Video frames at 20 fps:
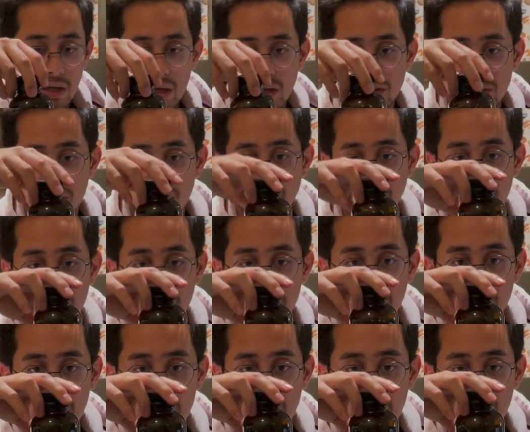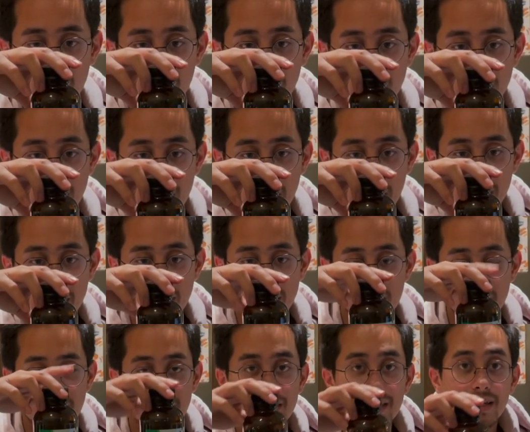So the label here
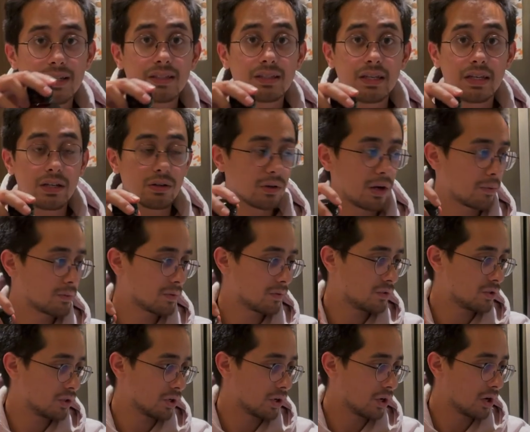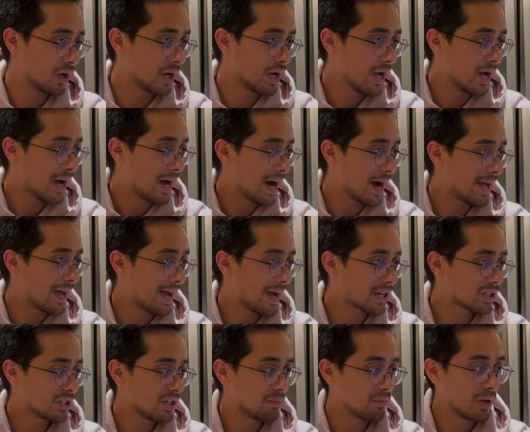says 16 grams of sugar. I
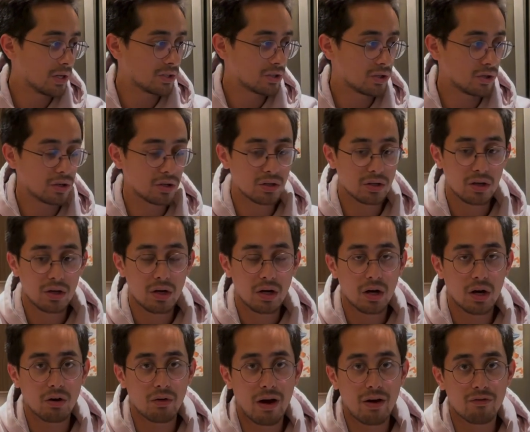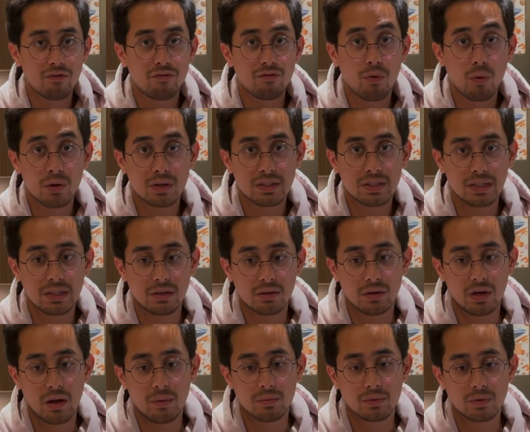actually measured around 14
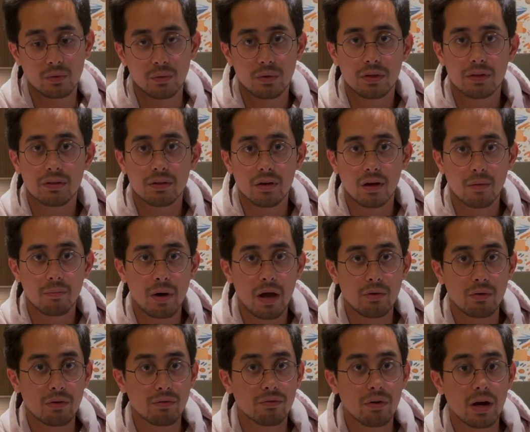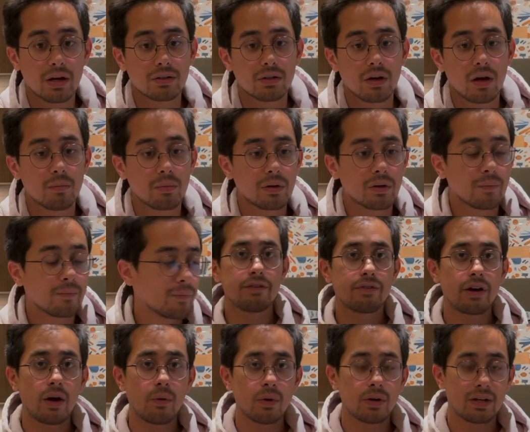grams with my refractometer. If
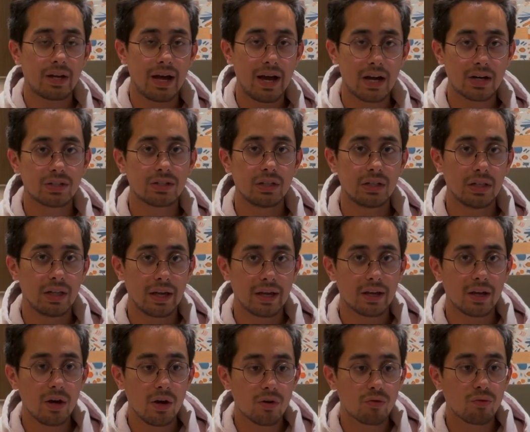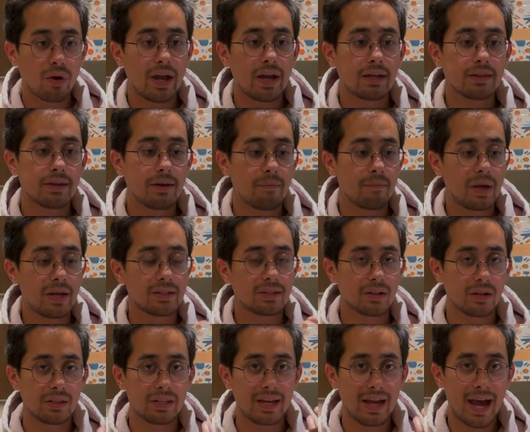I were to actually like rank them based
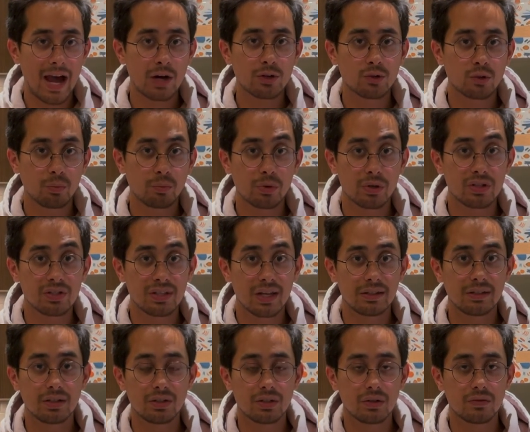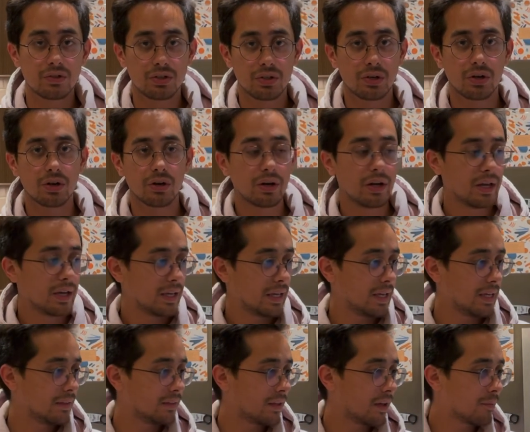on the actual percentage of sugar
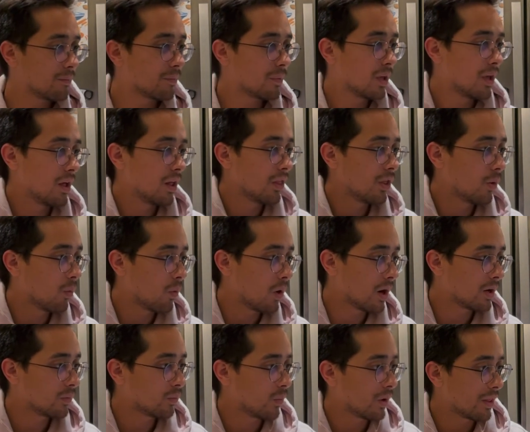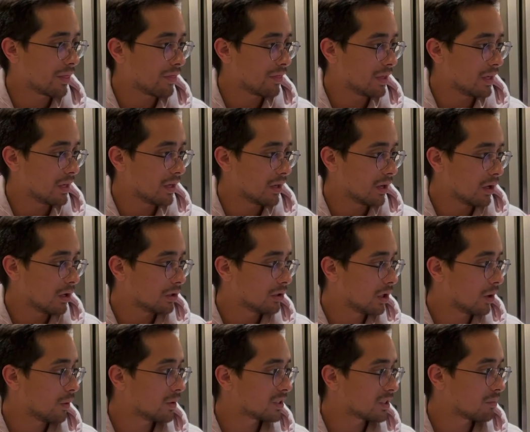in them, the one with the
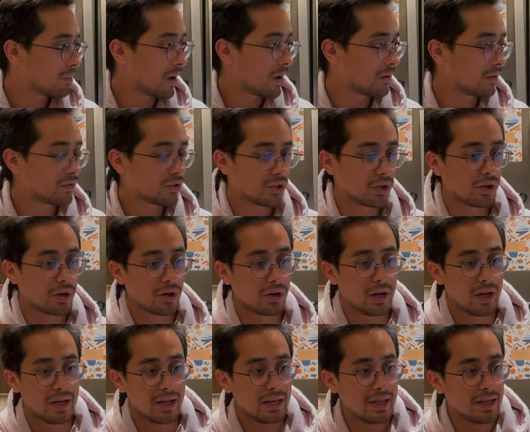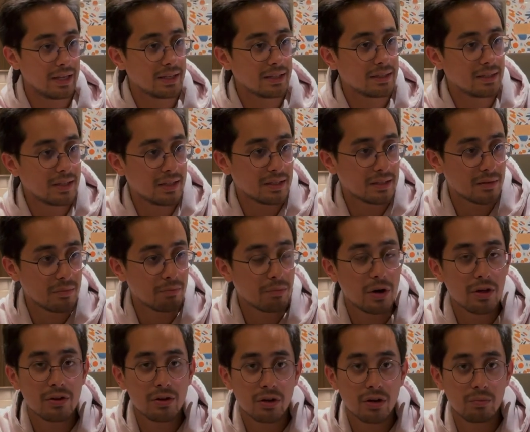lowest amount of sugar is this
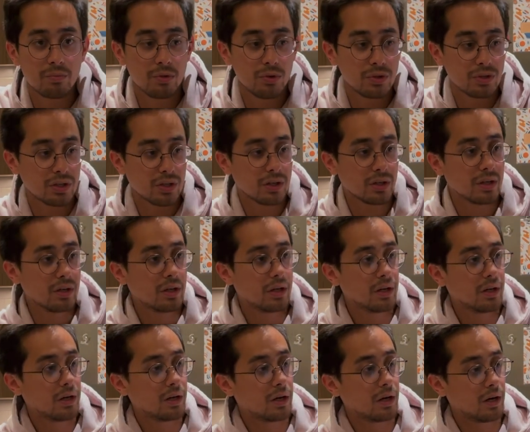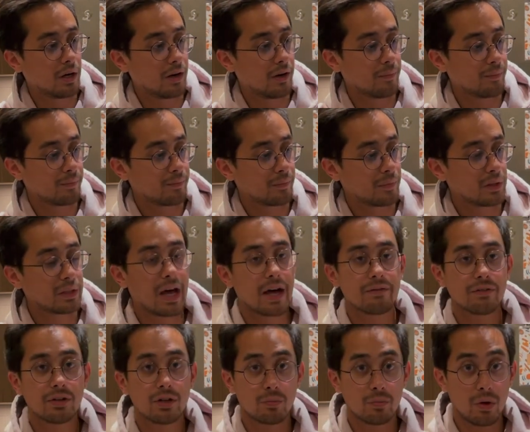Mother Kombucha
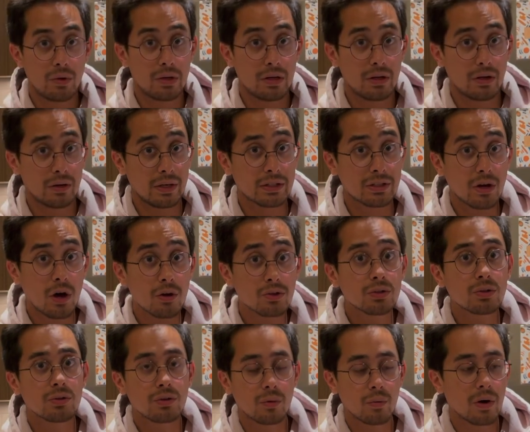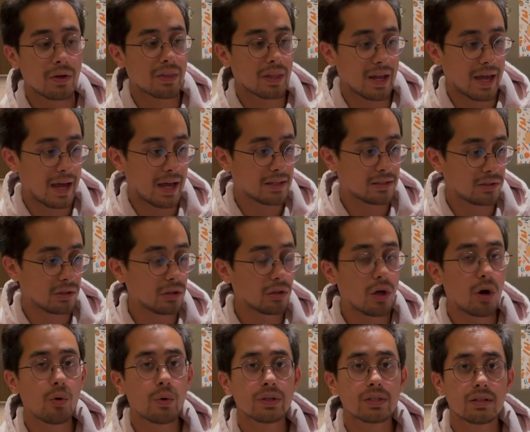lavender mojito. It is also the one that has the
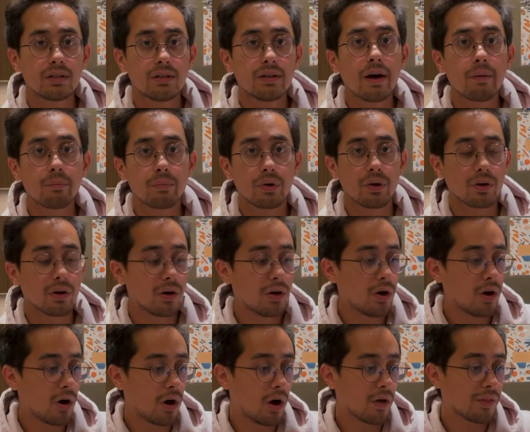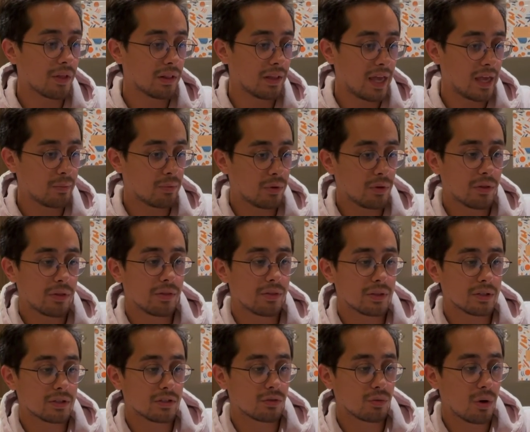lowest number on the label.
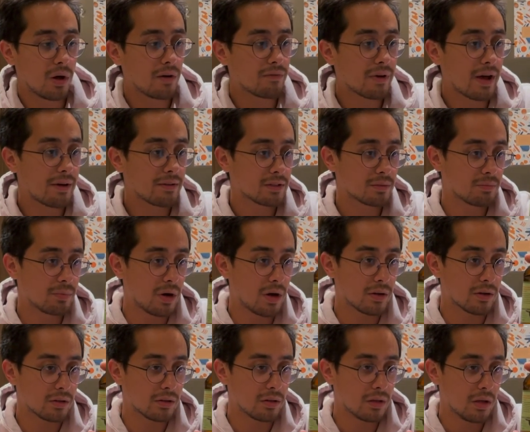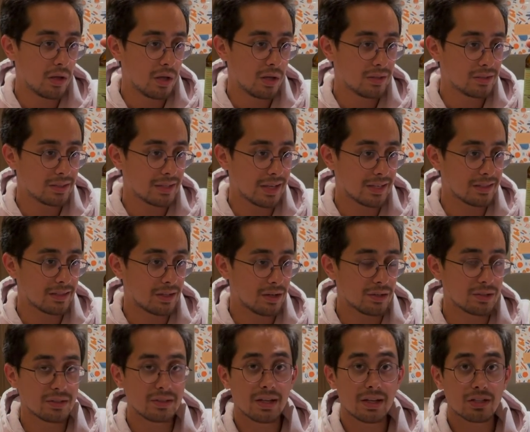This 12-ounce bottle says
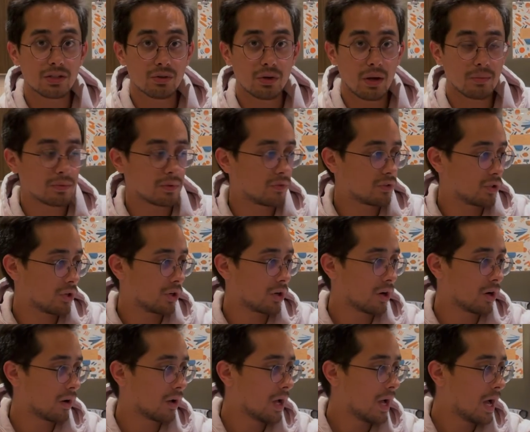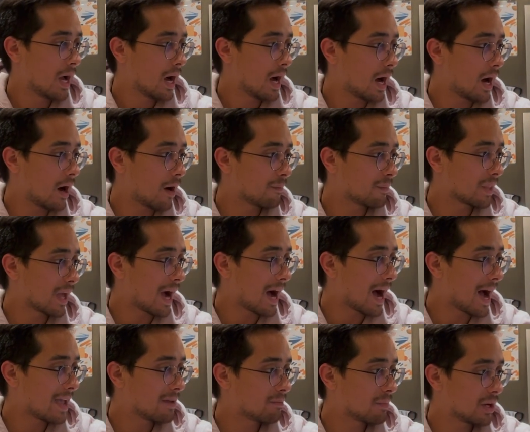there's 6 grams of sugar.
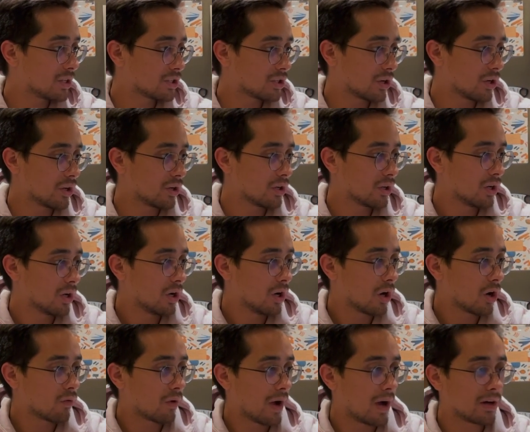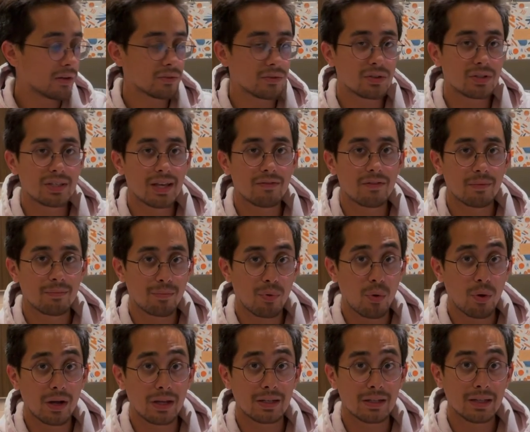I measured around
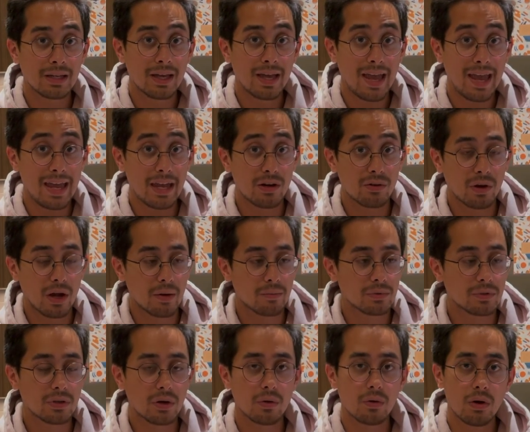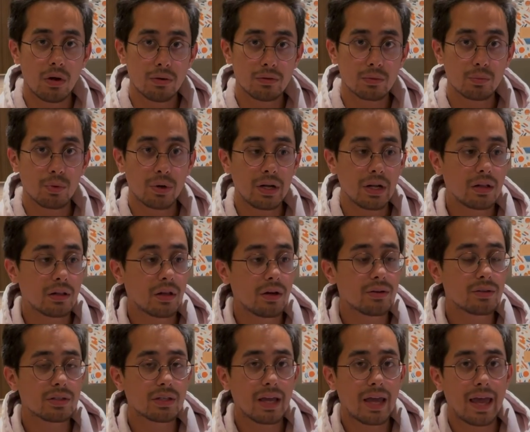7.8 grams. So it's pretty
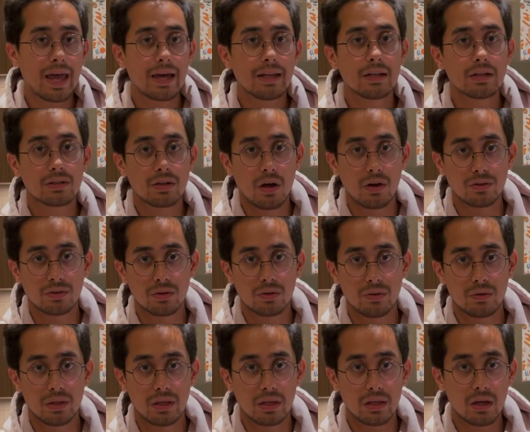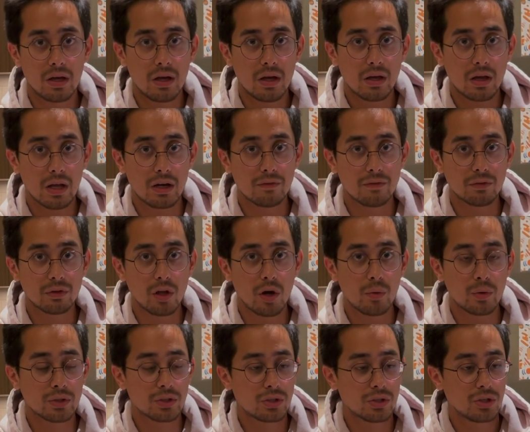close, and it's also the kind of
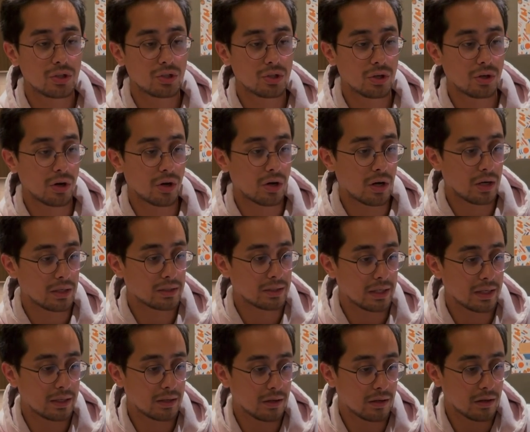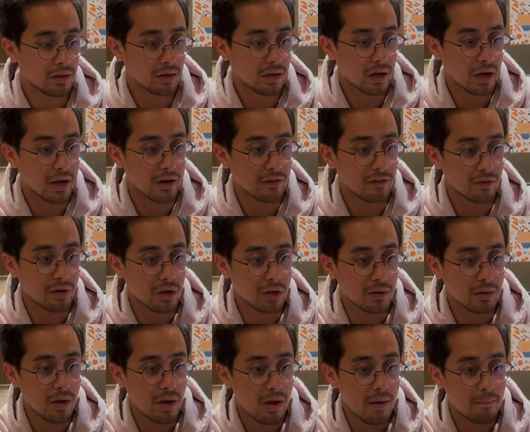lowest sugar content kind of
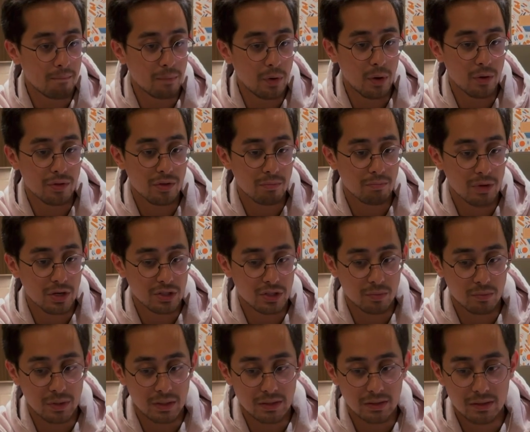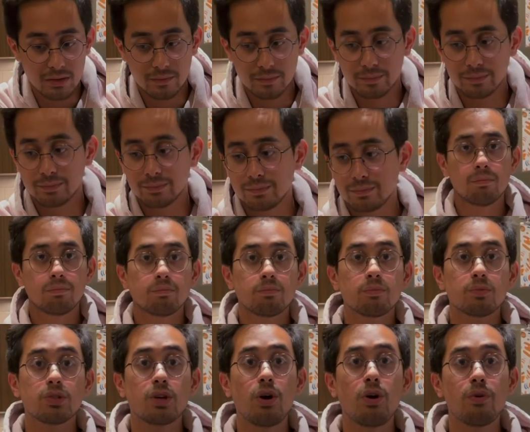on both measurements.
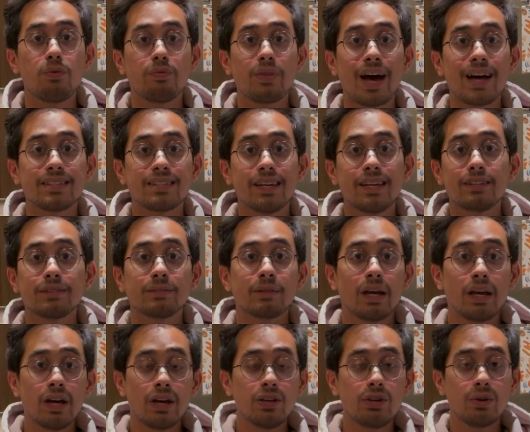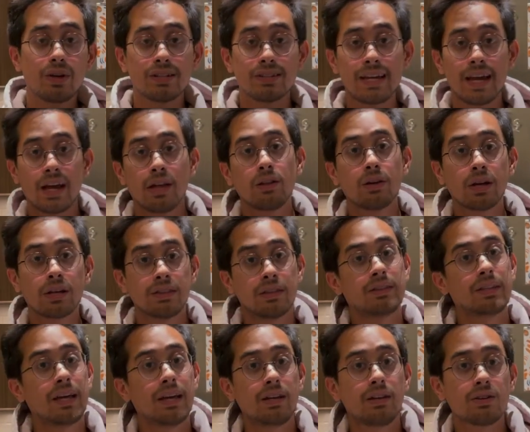So that's it. You can take a look at the
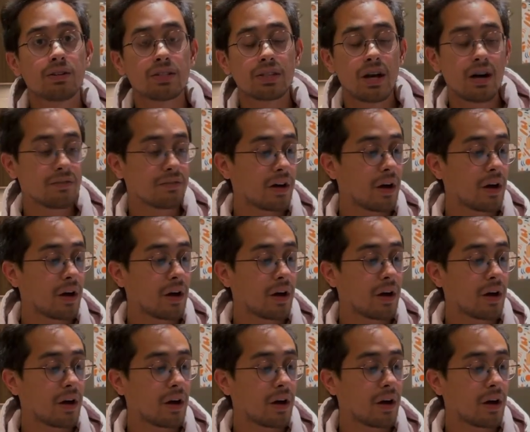data yourself.